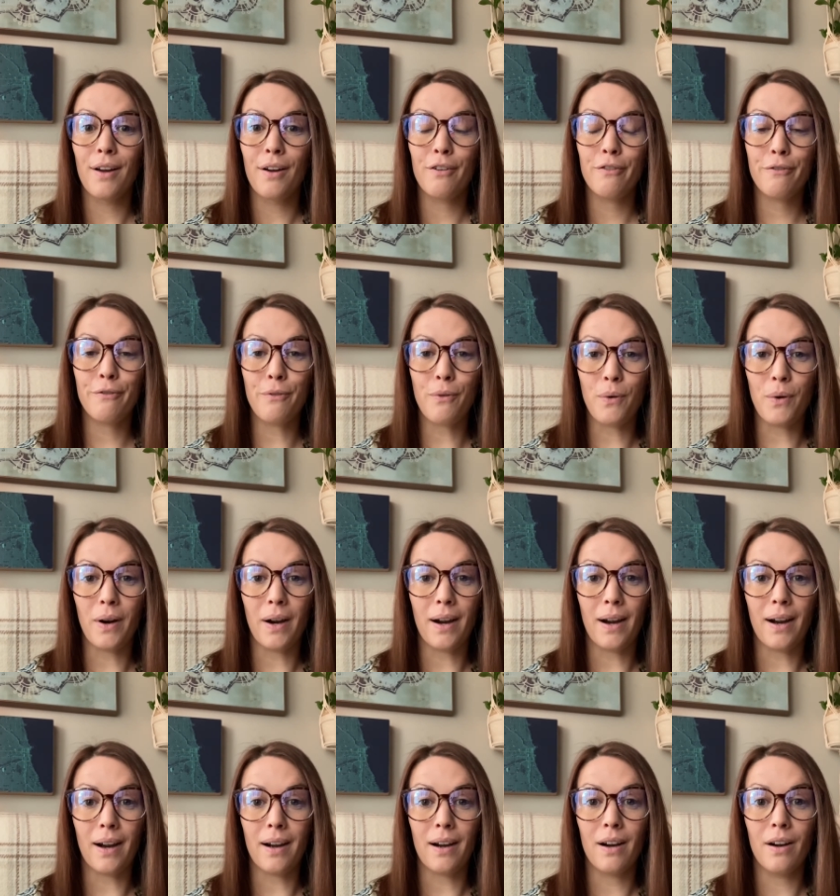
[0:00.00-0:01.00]

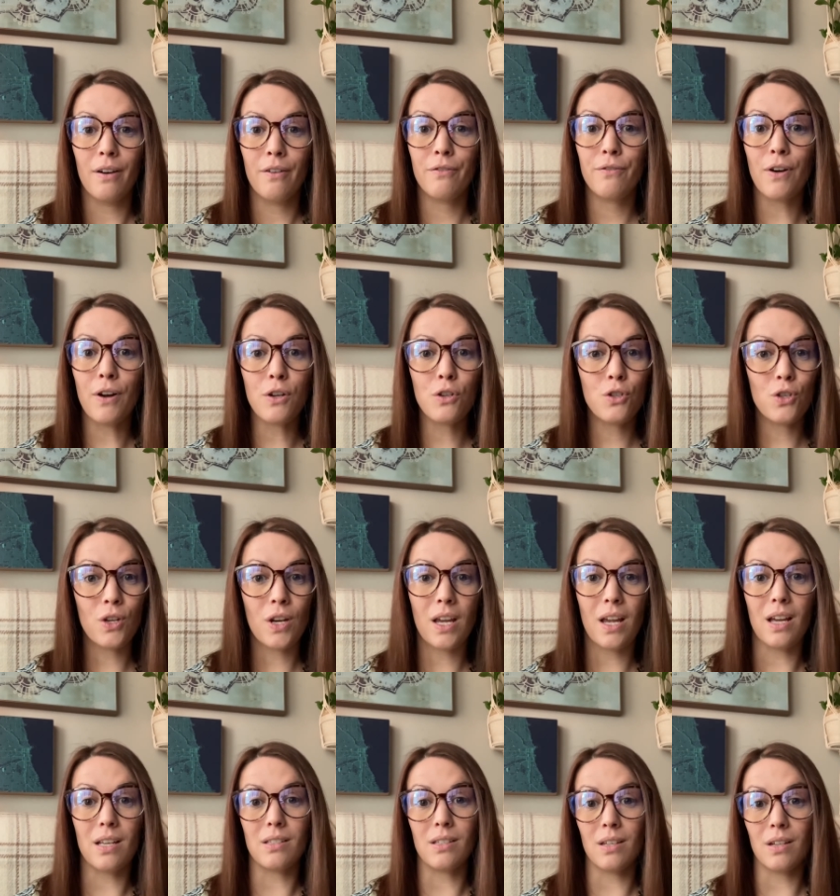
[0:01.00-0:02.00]
for
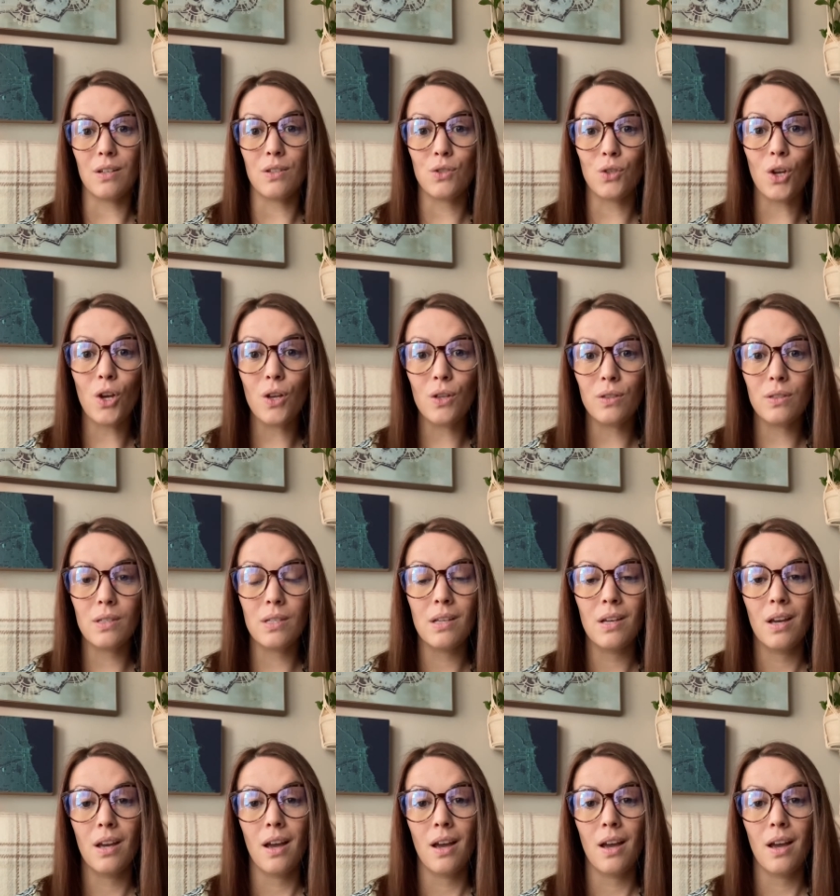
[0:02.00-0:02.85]
functioning as an adult.